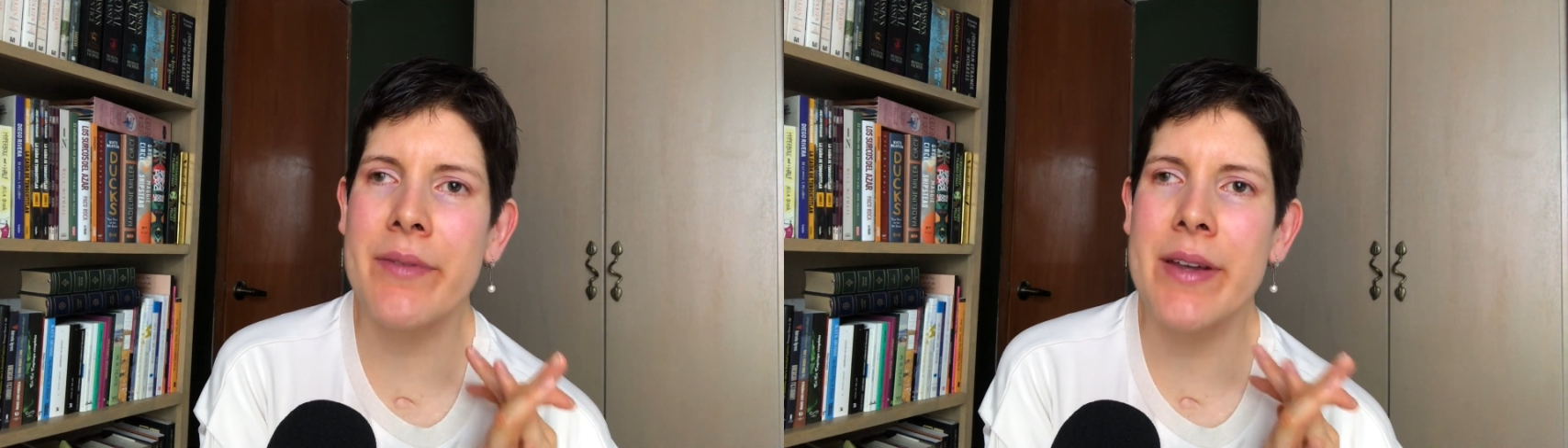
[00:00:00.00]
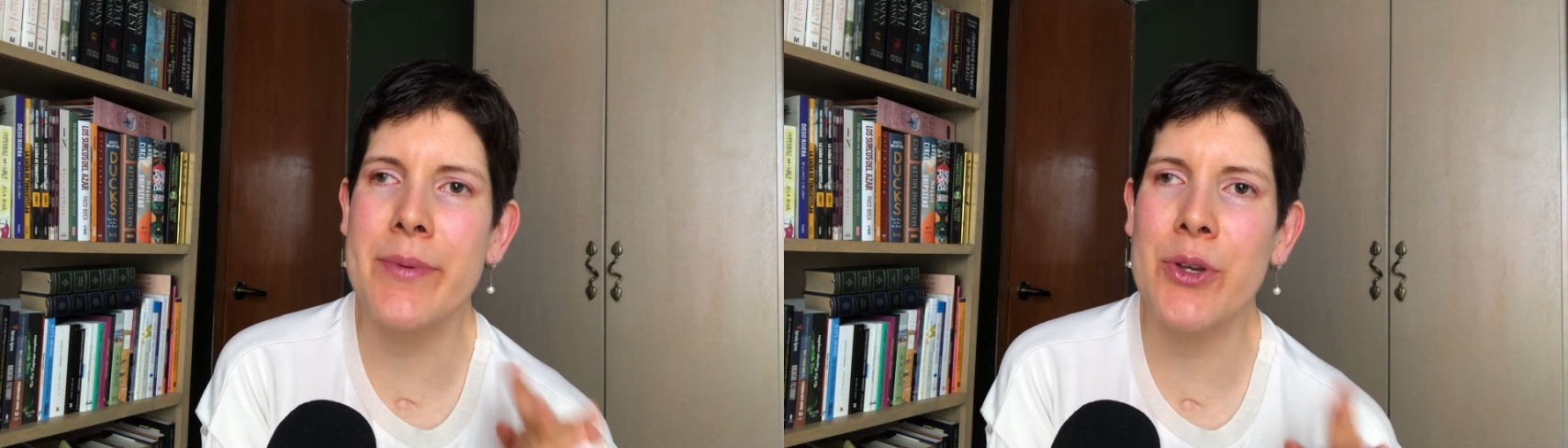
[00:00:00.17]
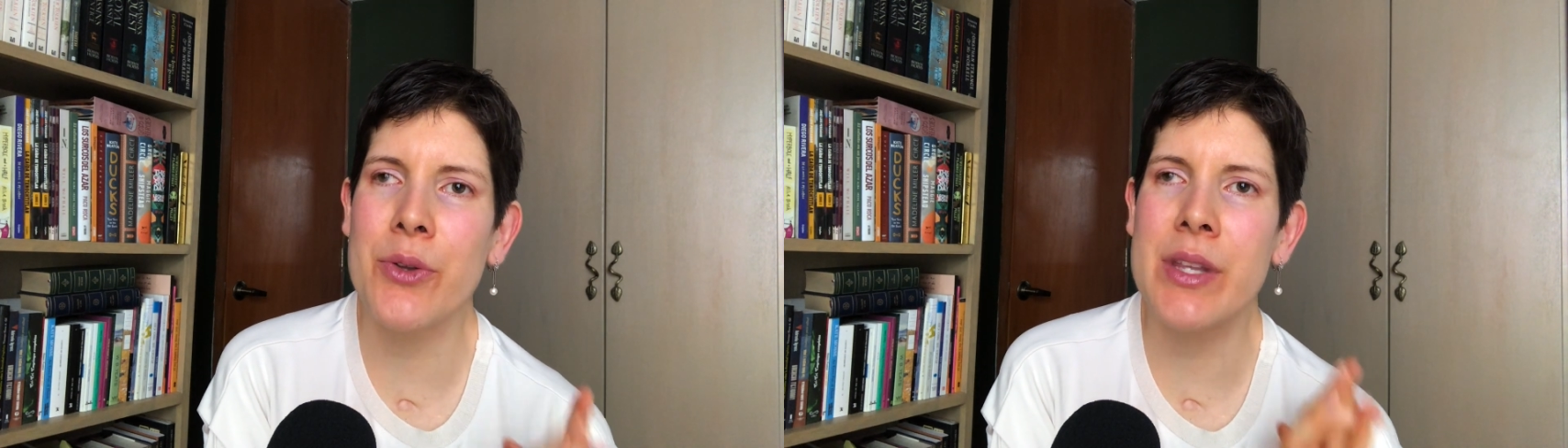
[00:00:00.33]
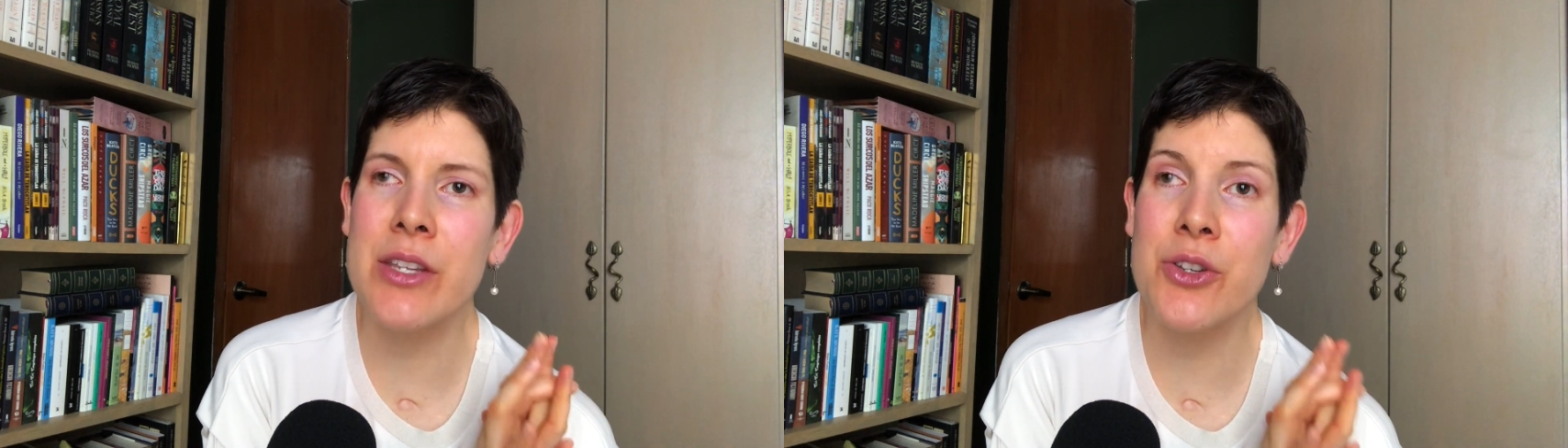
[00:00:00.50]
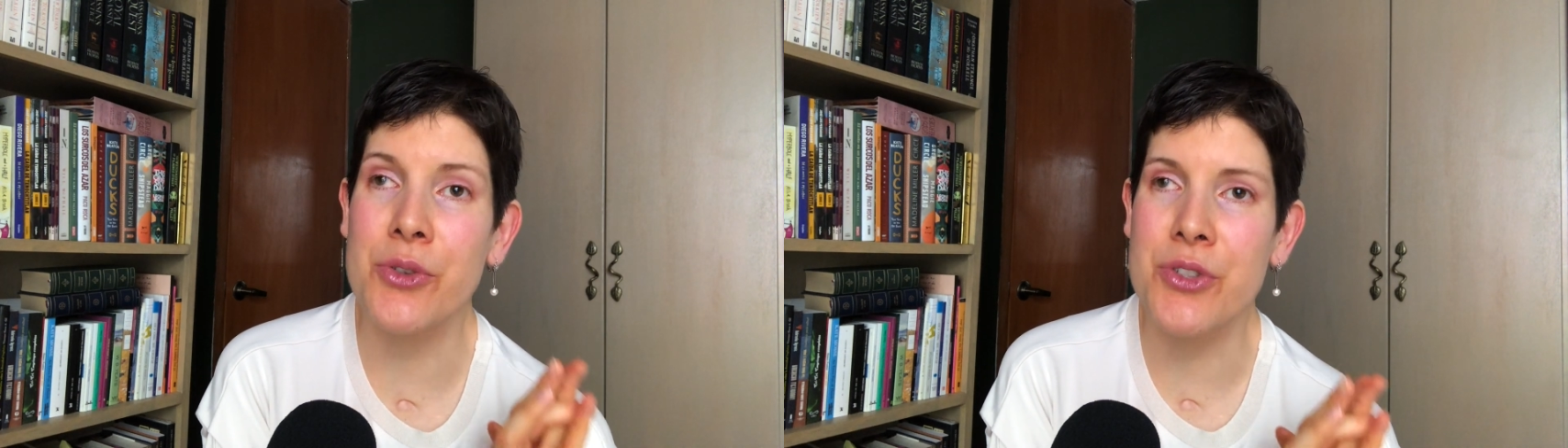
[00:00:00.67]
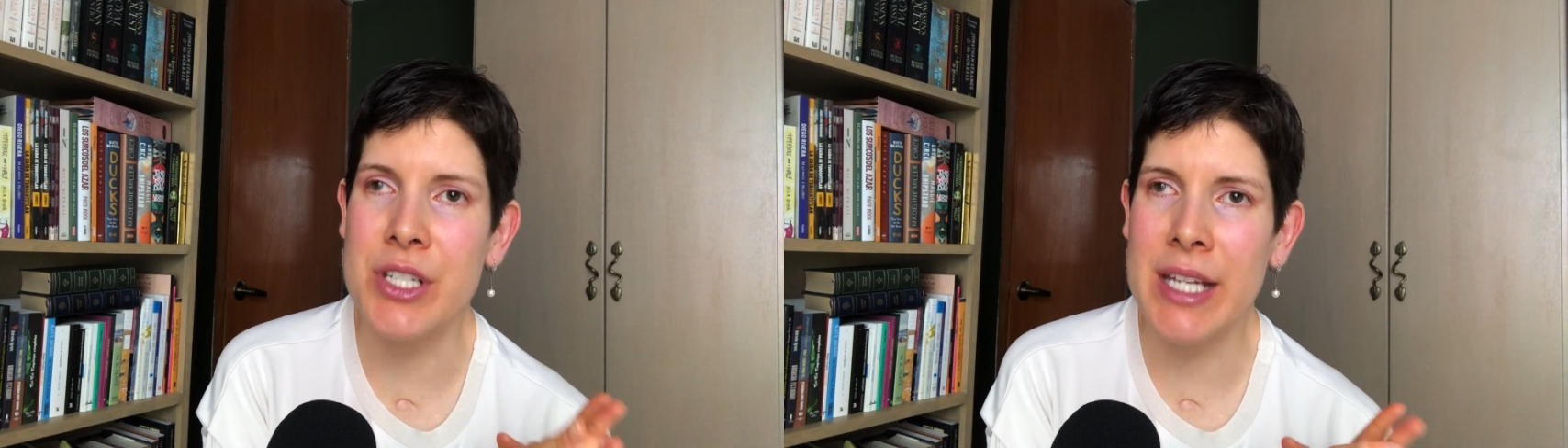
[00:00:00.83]
reviewed in
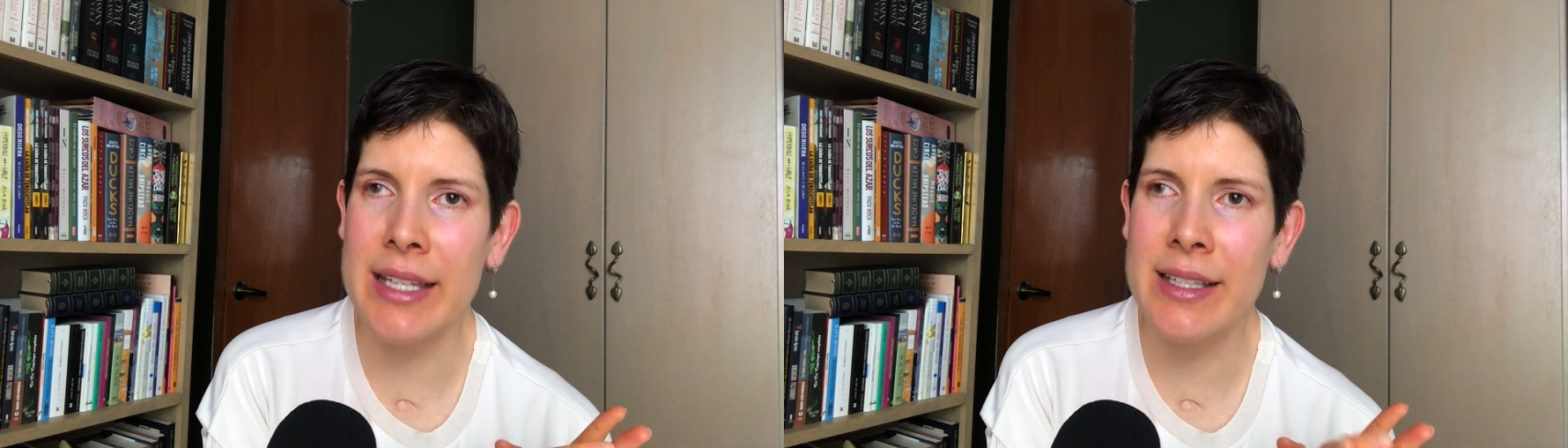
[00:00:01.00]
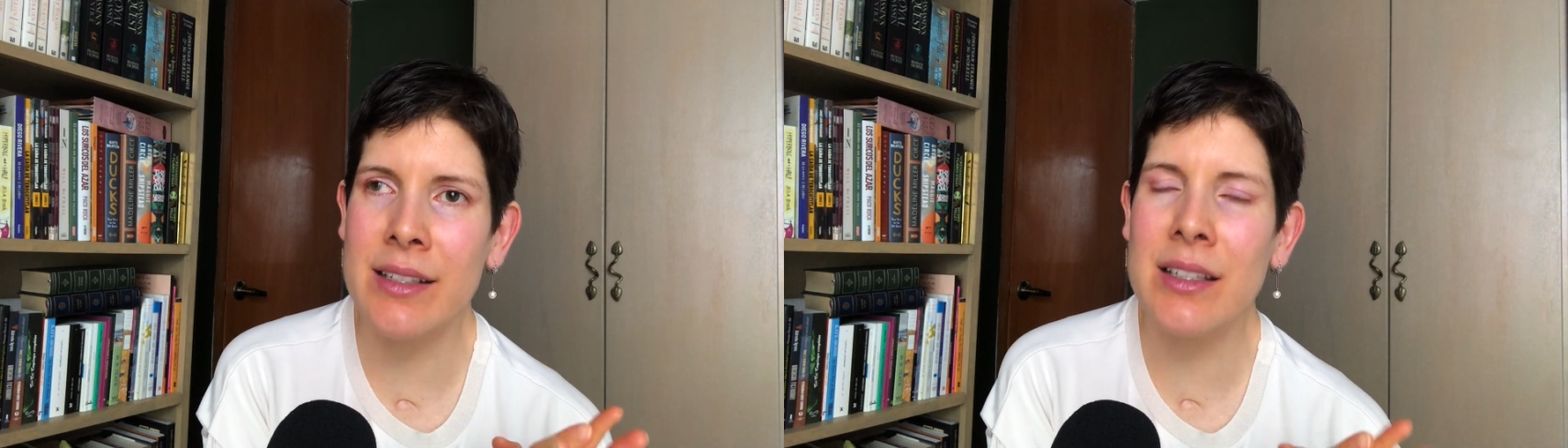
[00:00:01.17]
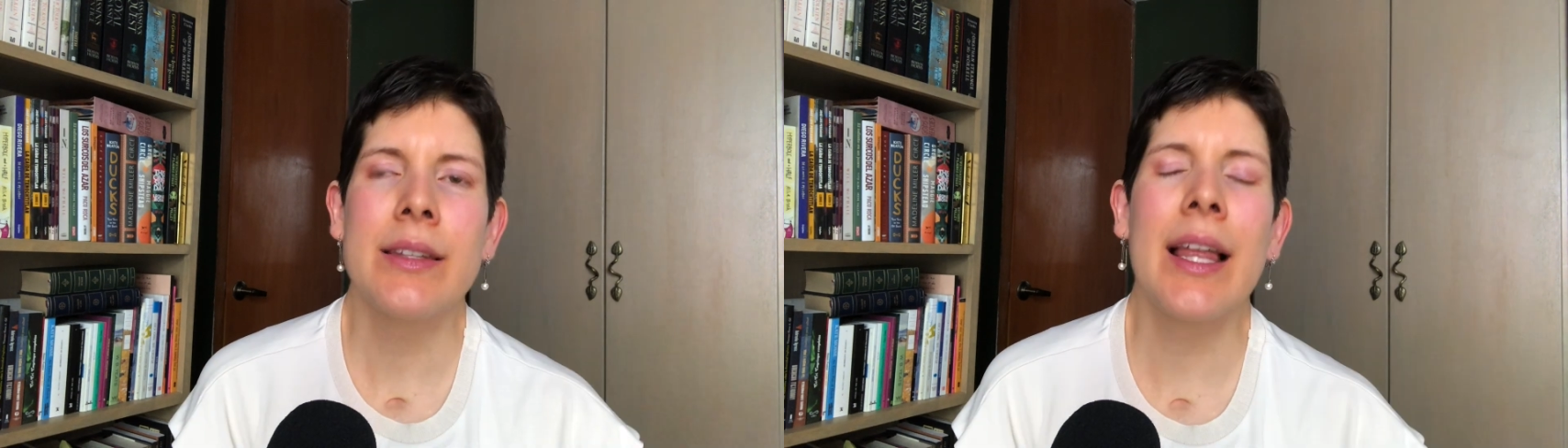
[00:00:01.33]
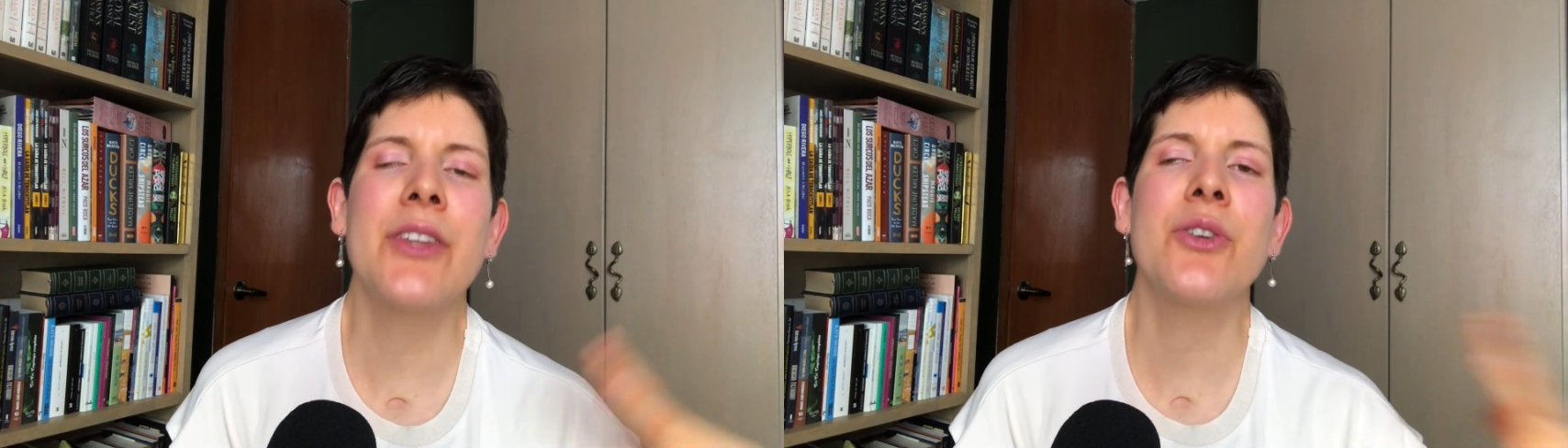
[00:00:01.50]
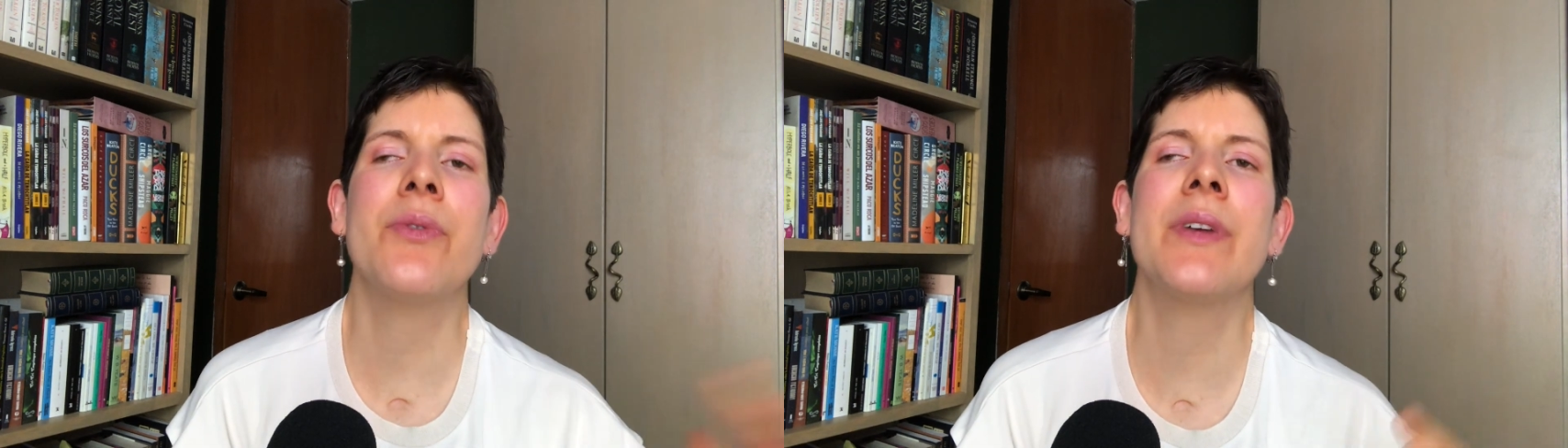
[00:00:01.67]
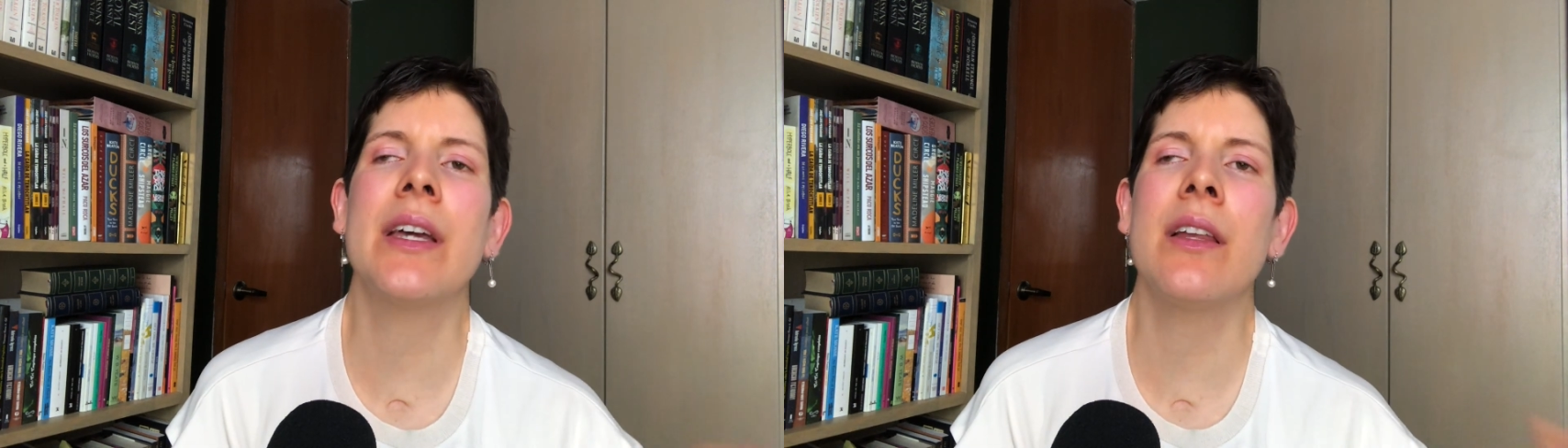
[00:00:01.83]
your channel that you
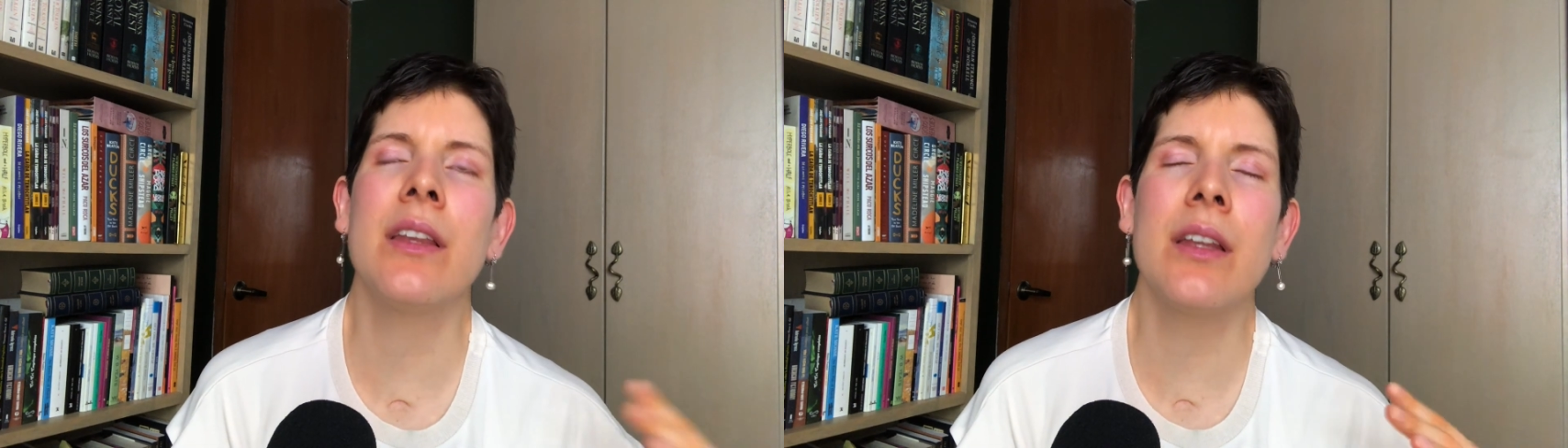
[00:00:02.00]
feel